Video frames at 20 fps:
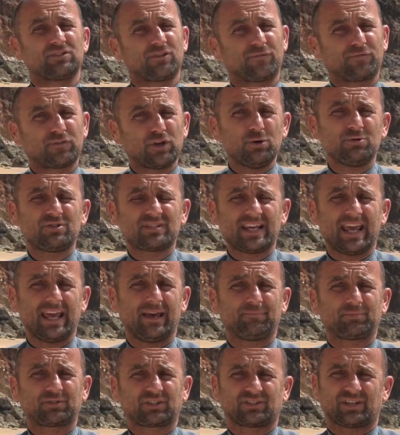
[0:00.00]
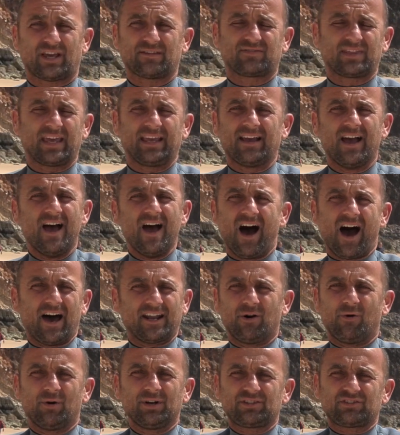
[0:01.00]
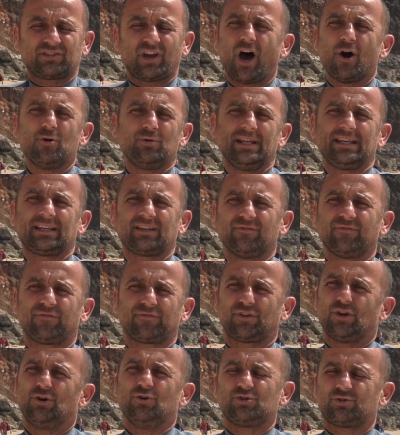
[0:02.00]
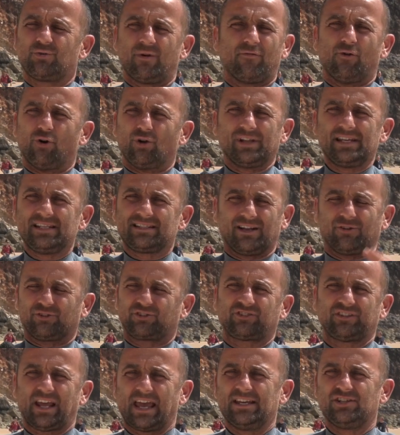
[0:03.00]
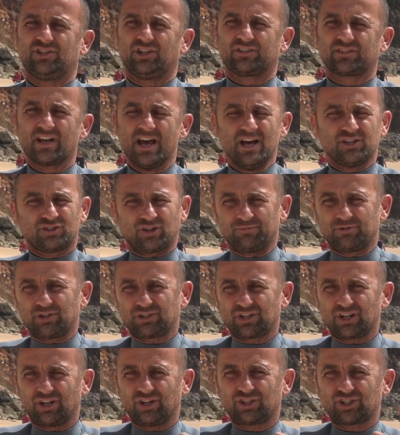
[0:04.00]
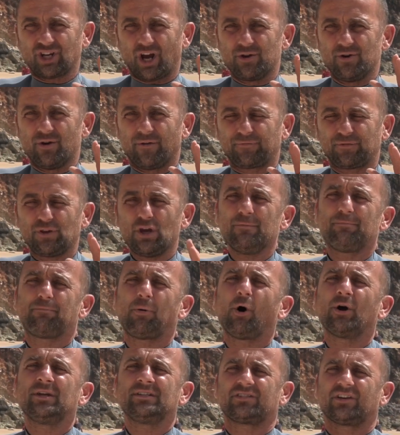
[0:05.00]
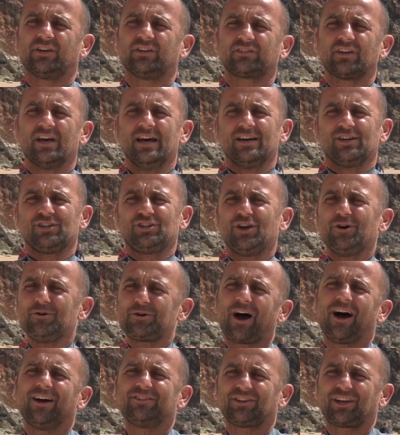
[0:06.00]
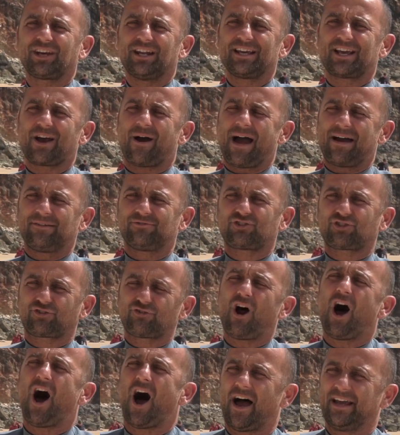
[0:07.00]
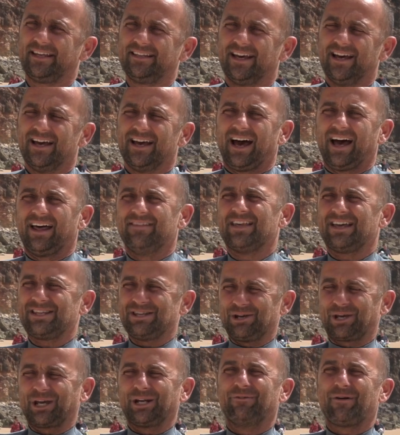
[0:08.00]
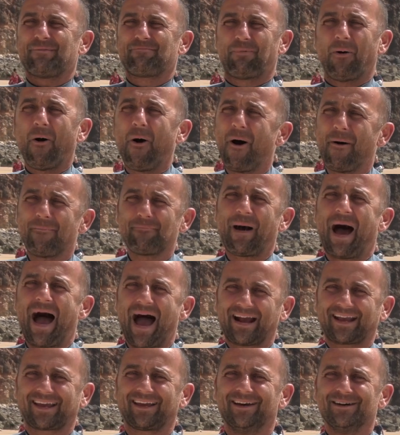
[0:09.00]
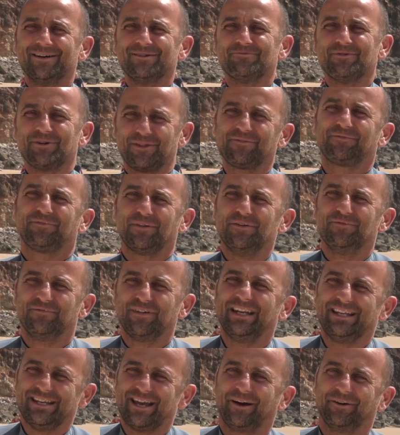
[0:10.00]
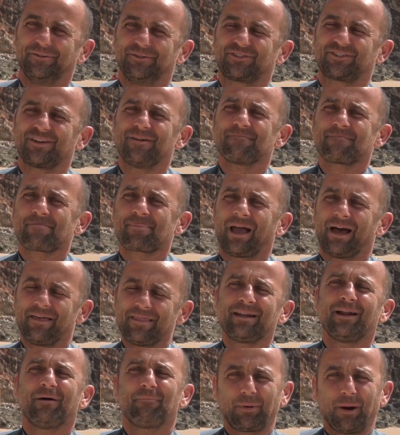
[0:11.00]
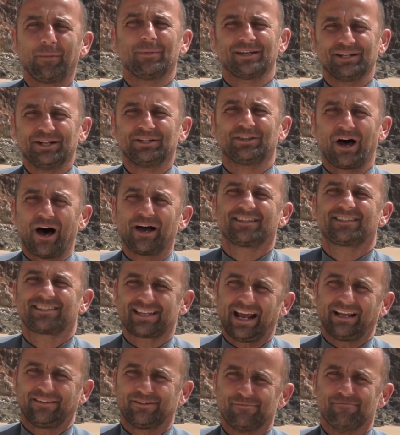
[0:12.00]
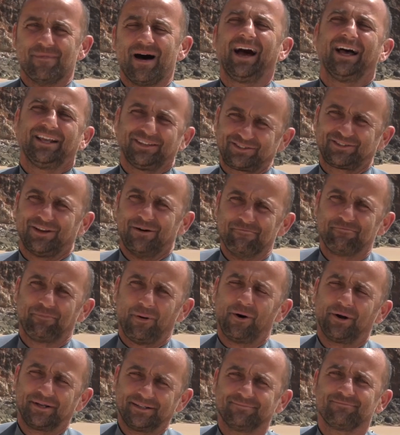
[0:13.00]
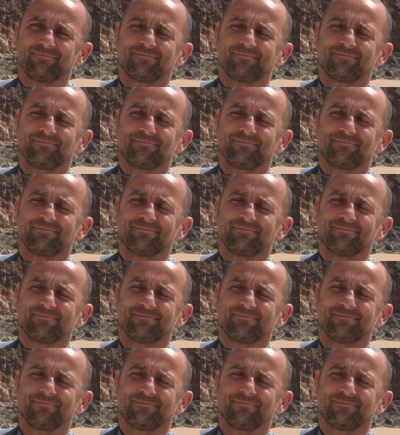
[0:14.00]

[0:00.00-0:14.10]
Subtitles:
a few tips because I don't want to totally confuse you with all these little stages. So I'm just going to show you a few pointers. You guys are going to go out and try, and then you're going to report back with a few videos, and then I'm probably going to dissect them at some point.